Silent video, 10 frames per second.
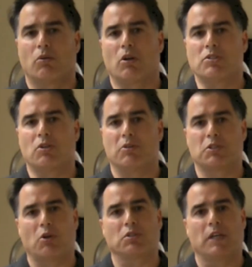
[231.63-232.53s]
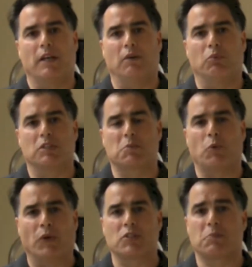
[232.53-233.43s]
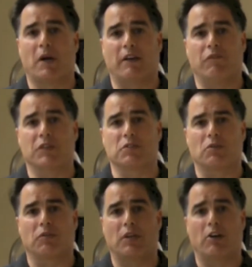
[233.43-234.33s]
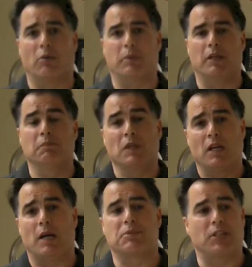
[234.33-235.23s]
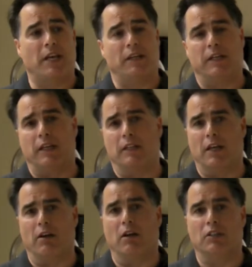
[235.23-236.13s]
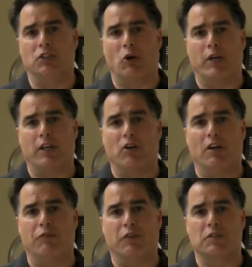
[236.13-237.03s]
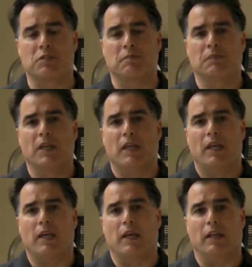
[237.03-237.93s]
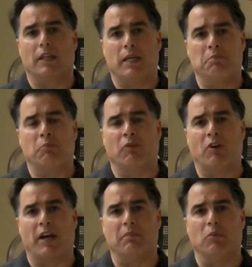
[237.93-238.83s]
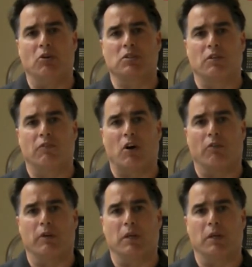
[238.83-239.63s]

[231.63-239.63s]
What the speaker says: We're also associated with Sport and Spine Physical Therapy. I'm standing in their adjoining office, and they provide most of our